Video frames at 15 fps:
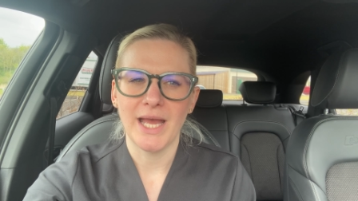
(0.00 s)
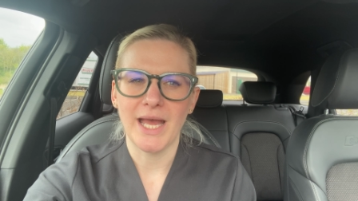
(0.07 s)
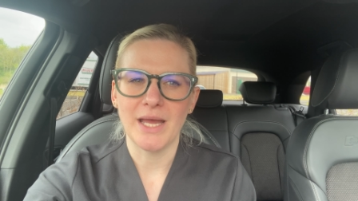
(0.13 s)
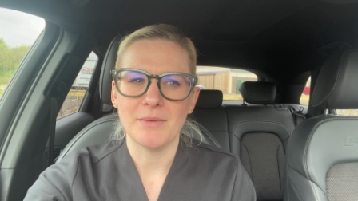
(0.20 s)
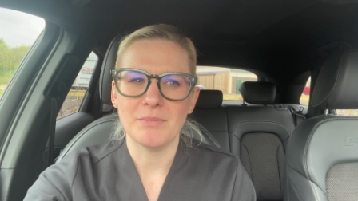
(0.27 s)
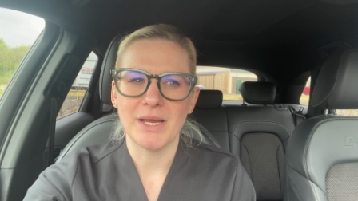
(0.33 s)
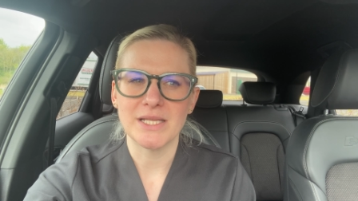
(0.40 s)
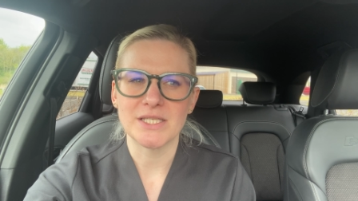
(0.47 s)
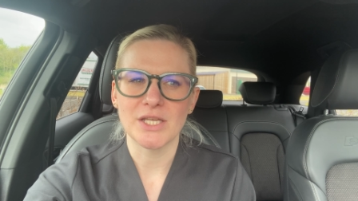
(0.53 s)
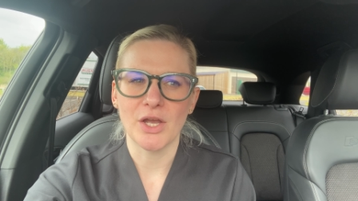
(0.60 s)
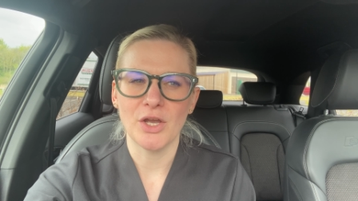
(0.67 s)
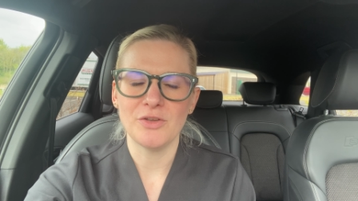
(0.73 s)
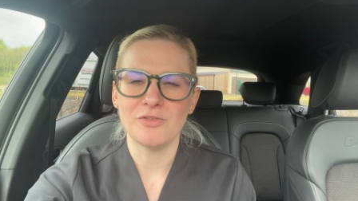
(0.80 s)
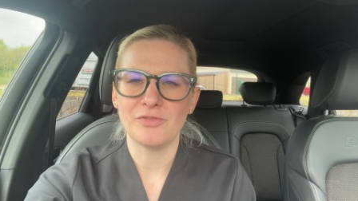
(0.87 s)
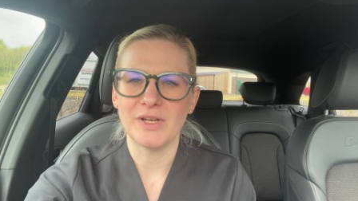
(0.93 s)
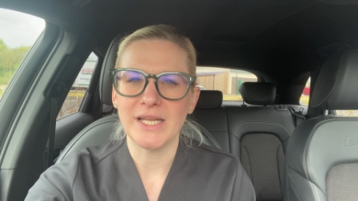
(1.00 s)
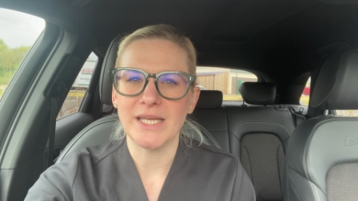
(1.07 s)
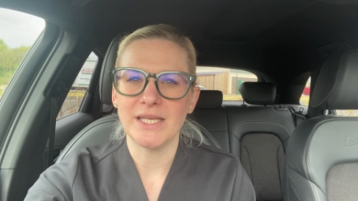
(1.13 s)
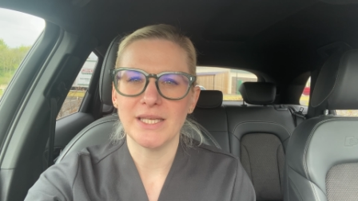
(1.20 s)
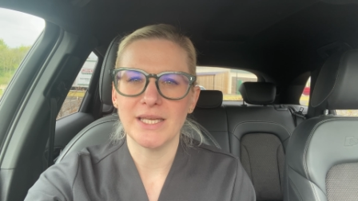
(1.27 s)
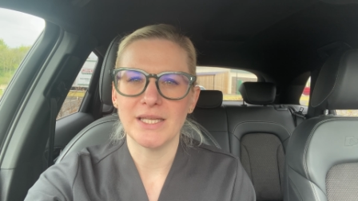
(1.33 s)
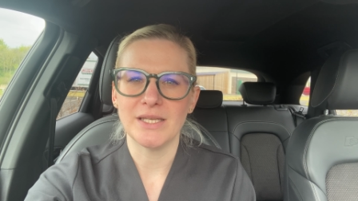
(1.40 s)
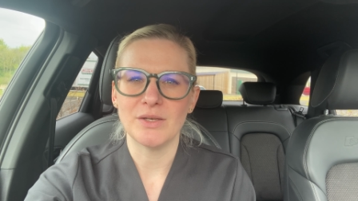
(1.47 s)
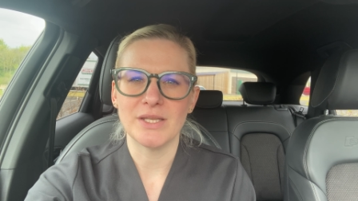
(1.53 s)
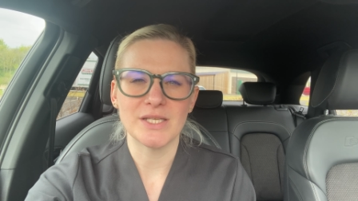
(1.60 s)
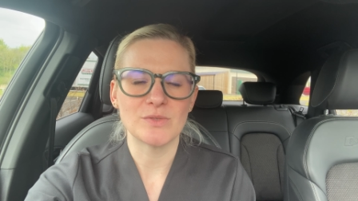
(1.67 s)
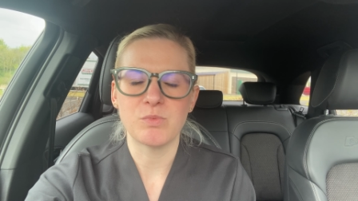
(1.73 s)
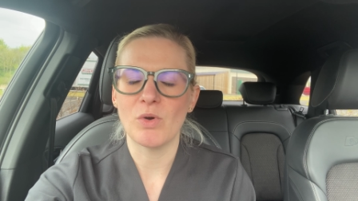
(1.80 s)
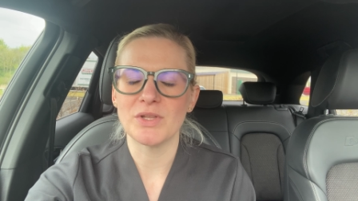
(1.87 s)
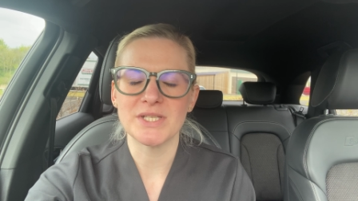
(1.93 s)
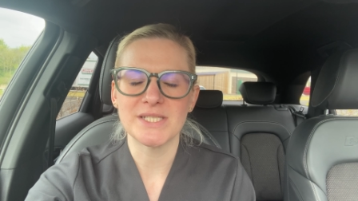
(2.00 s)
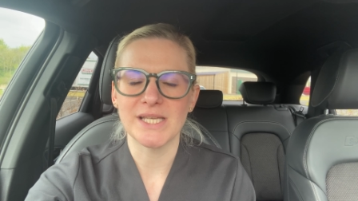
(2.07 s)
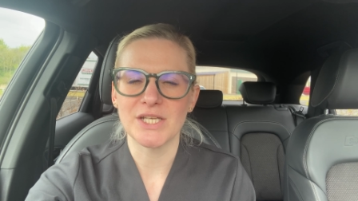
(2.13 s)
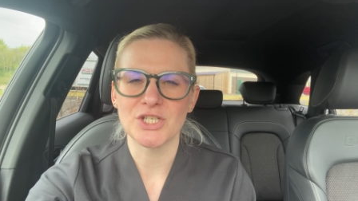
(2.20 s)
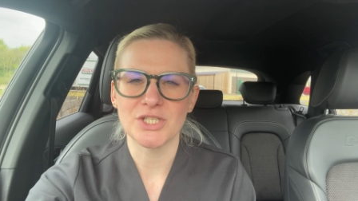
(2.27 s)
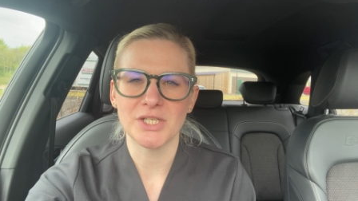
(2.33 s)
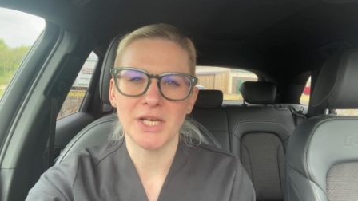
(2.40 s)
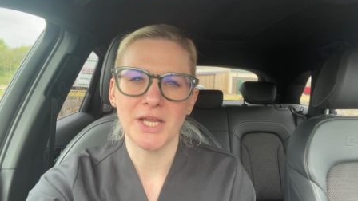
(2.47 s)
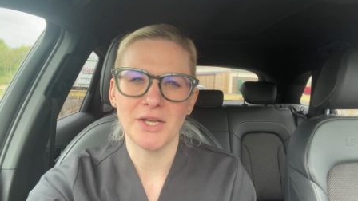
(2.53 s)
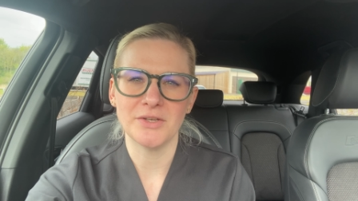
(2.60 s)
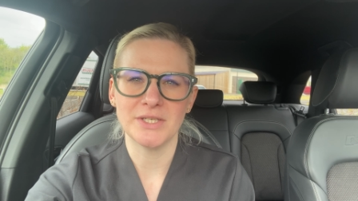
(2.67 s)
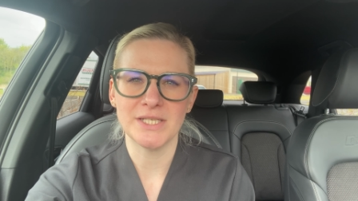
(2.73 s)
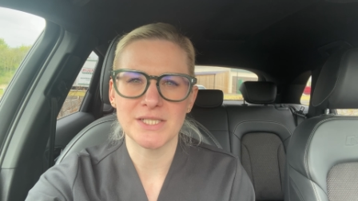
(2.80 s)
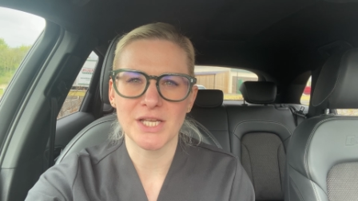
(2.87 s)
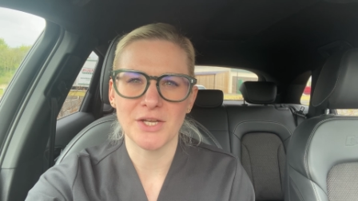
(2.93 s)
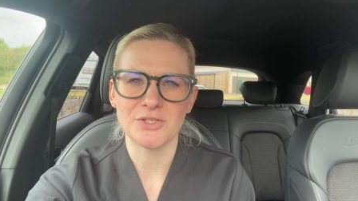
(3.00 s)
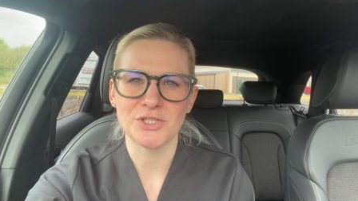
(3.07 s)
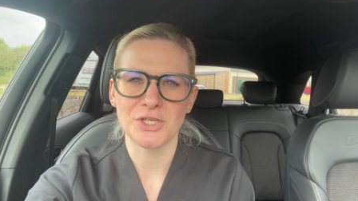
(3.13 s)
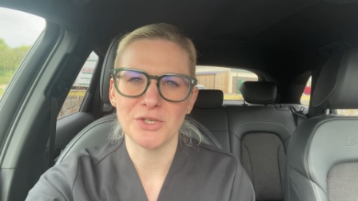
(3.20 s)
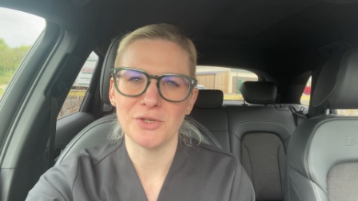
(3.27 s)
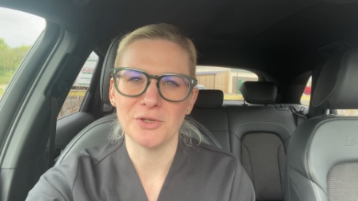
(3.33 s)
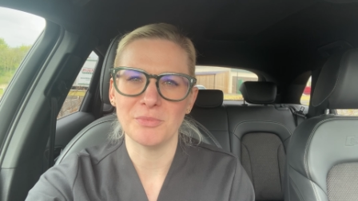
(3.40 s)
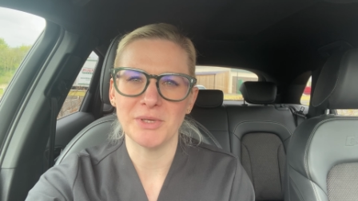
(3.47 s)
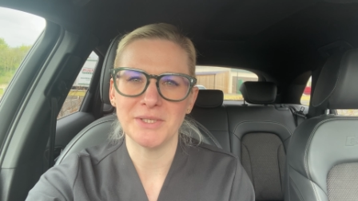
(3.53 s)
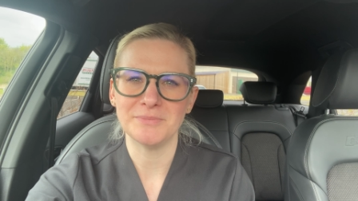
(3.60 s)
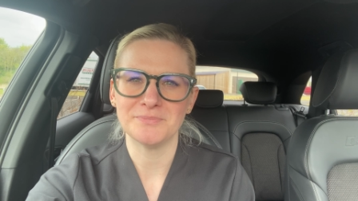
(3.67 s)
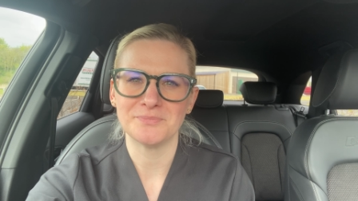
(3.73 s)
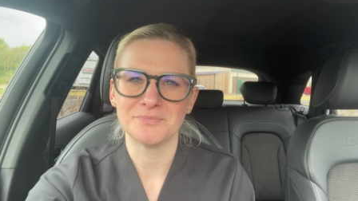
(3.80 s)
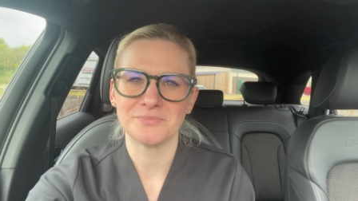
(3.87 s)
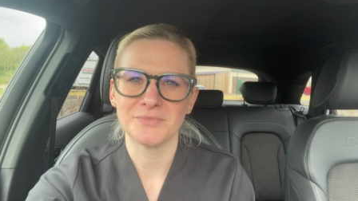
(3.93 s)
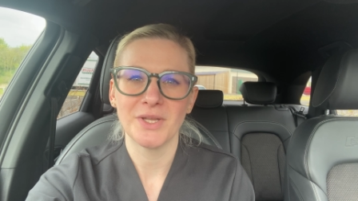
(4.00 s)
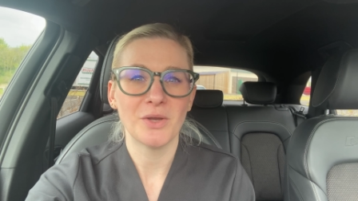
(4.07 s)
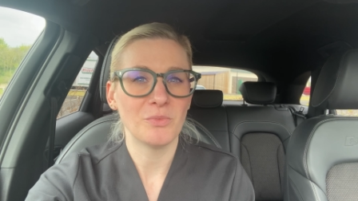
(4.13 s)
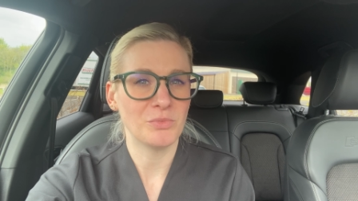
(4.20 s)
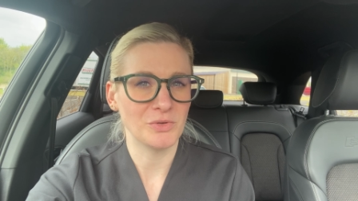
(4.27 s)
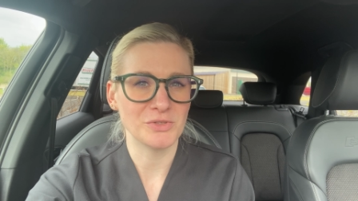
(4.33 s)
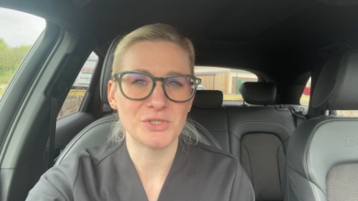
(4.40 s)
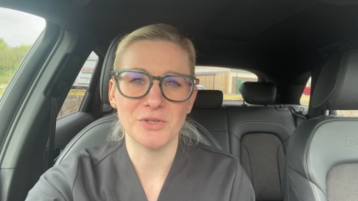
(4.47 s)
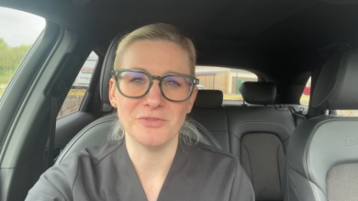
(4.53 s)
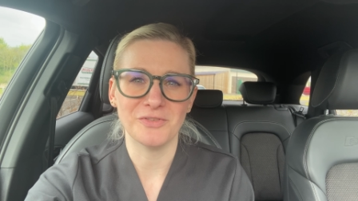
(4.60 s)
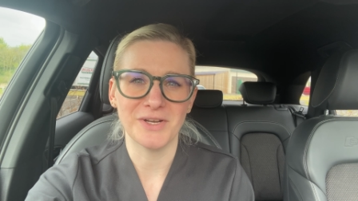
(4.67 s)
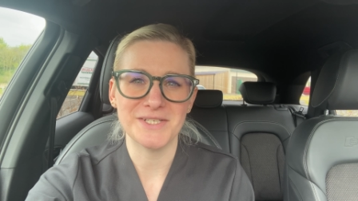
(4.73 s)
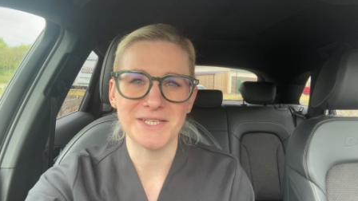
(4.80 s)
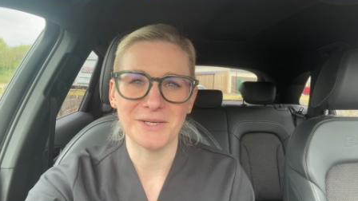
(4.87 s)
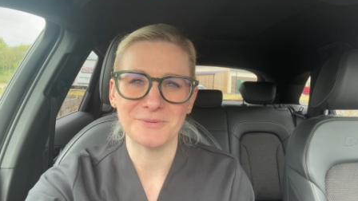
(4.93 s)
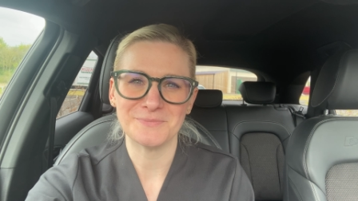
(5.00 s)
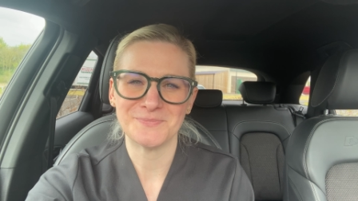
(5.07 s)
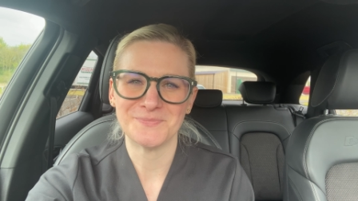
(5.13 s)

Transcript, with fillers: Um, and so hopefully in this one session alone, he's going to cure me. We'll soon find out.